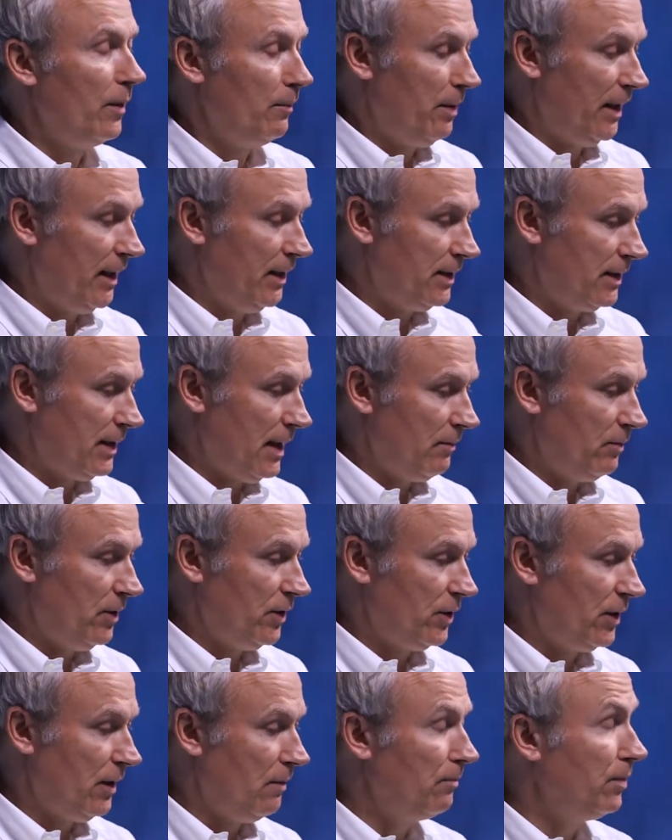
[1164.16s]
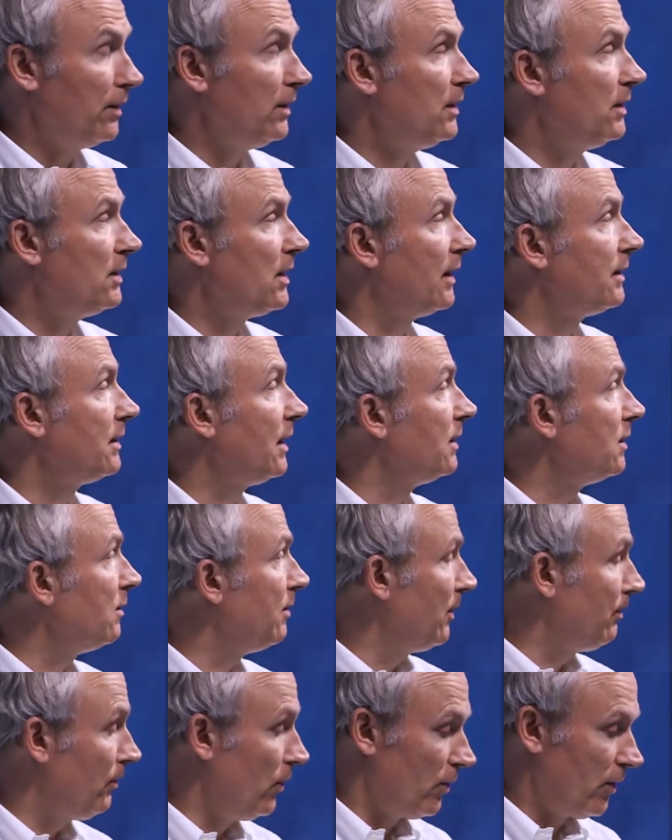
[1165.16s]
with big established companies. They tend to
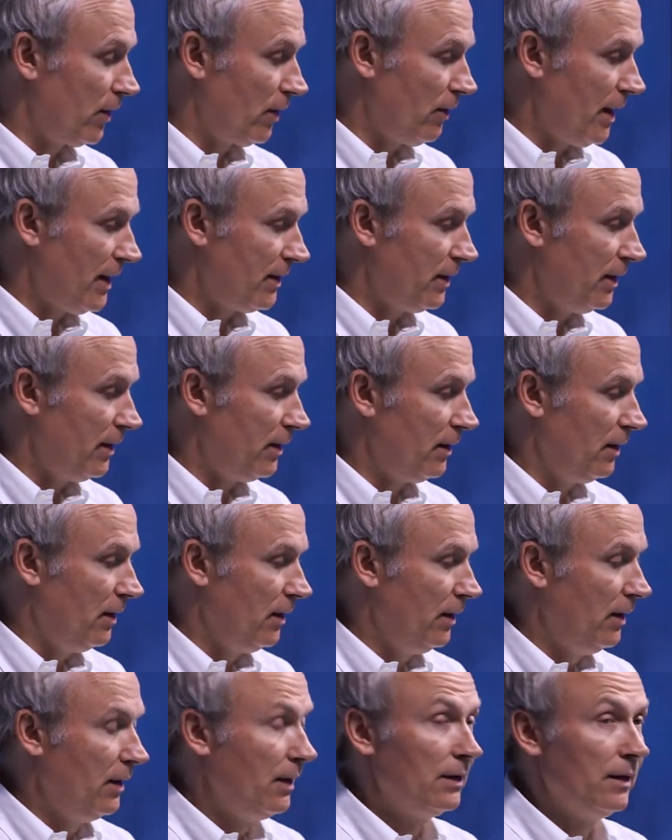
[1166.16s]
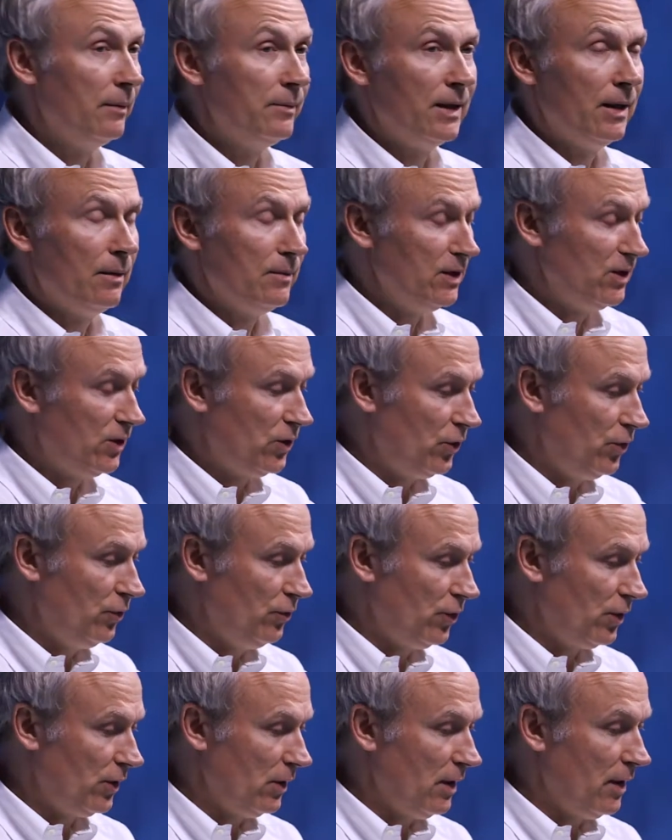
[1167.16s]
be bureaucratic. They become
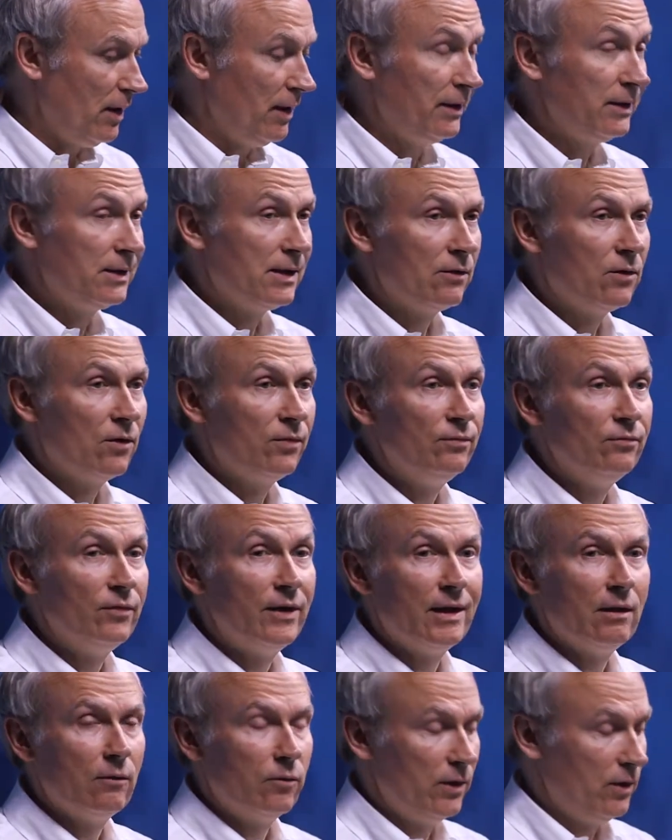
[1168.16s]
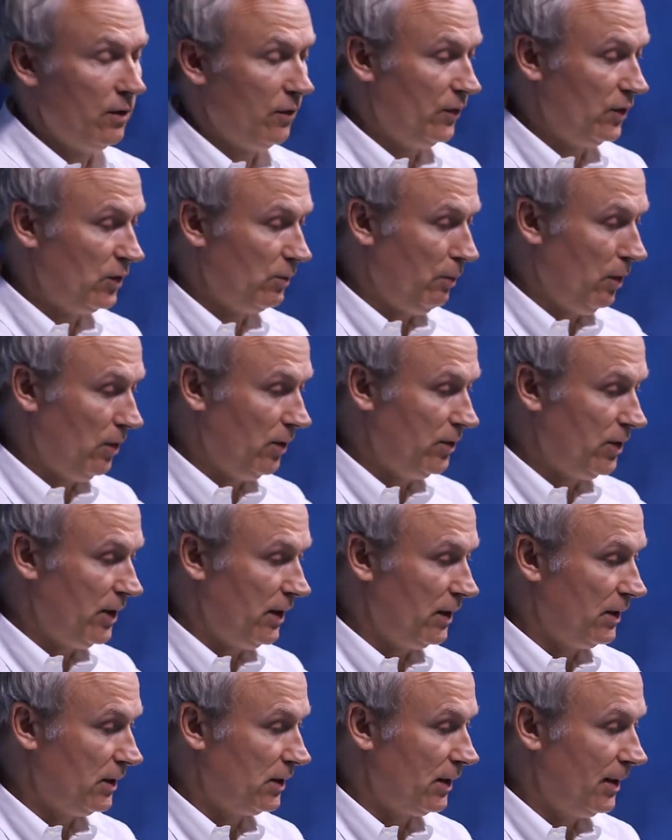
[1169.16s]
institutionalized. They're often riddled with office
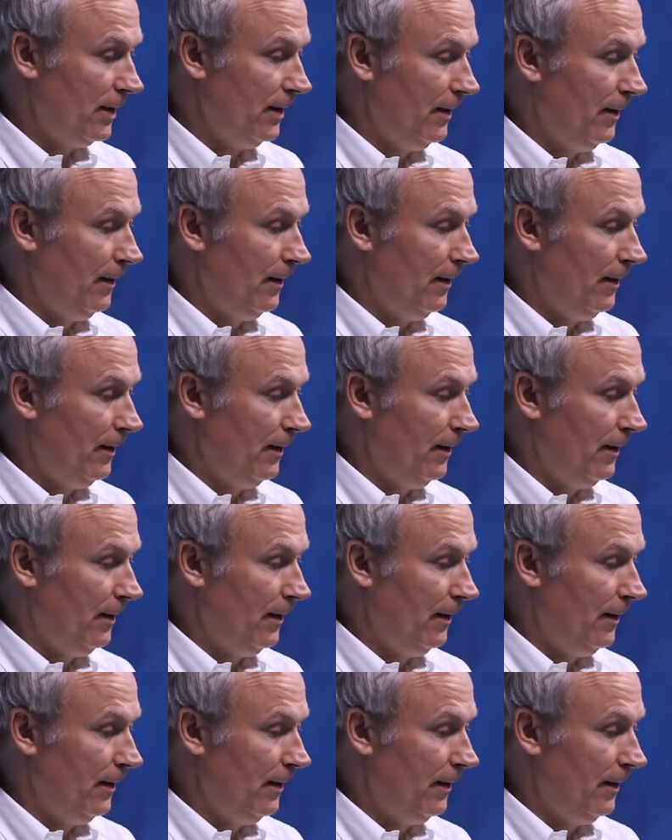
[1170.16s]
politics.